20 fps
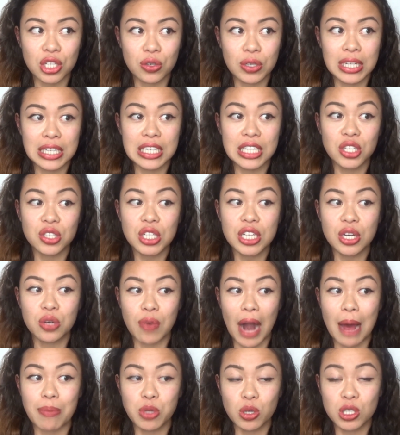you can literally
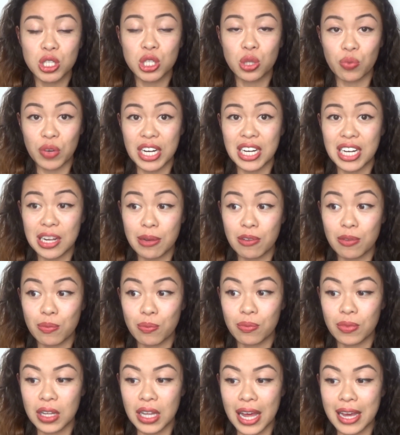grab those 3D
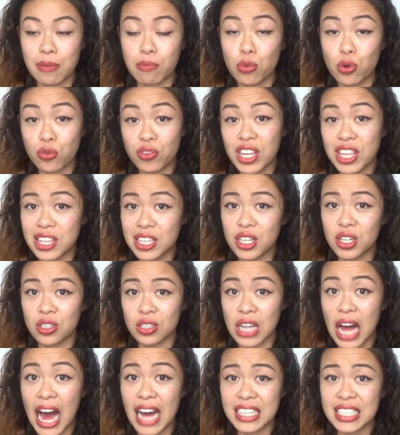like movie theater
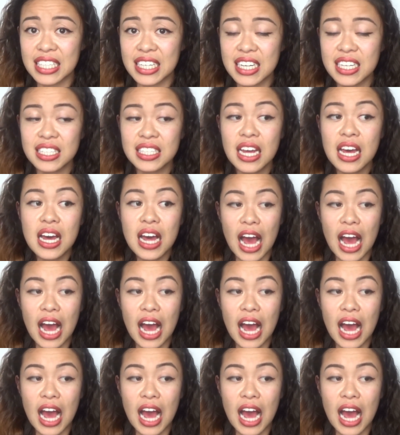glasses